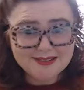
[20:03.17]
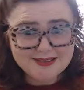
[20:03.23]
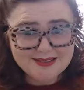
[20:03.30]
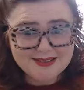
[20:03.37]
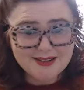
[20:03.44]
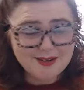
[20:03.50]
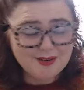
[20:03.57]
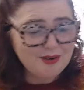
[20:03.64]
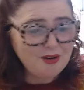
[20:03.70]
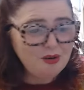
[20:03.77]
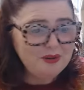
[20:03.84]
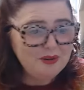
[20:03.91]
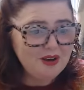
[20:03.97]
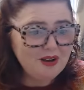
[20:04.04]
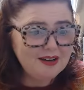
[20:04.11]
So I'll
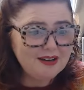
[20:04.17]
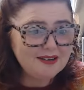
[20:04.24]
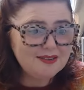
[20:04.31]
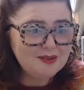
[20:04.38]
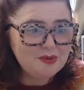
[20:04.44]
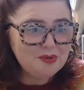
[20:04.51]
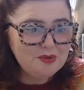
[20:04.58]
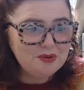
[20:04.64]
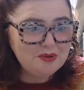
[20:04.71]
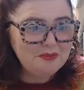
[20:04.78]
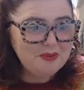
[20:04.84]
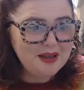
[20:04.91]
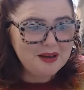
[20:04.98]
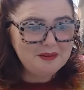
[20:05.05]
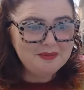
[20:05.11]
be hiding in the corner of
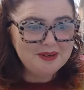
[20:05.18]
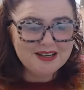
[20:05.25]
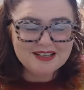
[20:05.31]
Parliament,